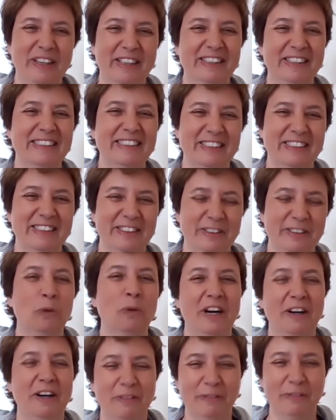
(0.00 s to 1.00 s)
well, you do
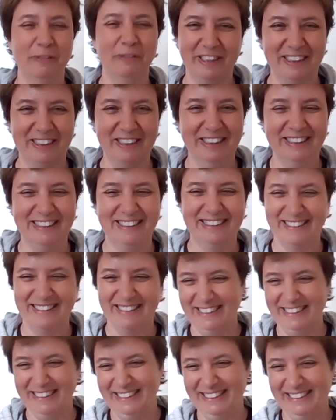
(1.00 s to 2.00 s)
it well
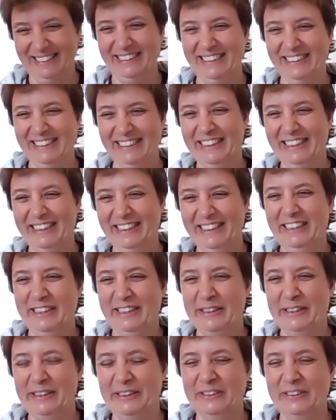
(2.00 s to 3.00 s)
regardless.
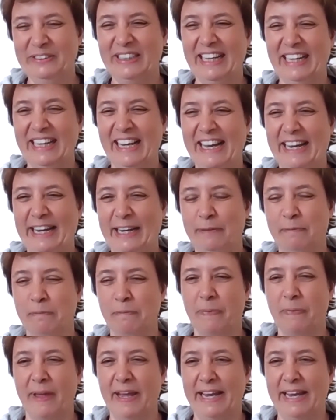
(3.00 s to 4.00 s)

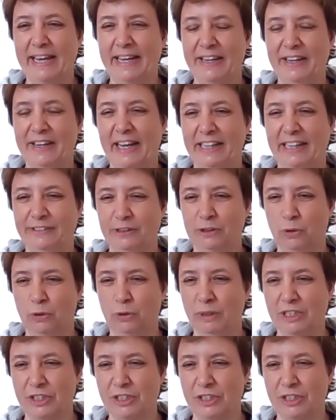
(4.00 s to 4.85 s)
Okay, Anne has a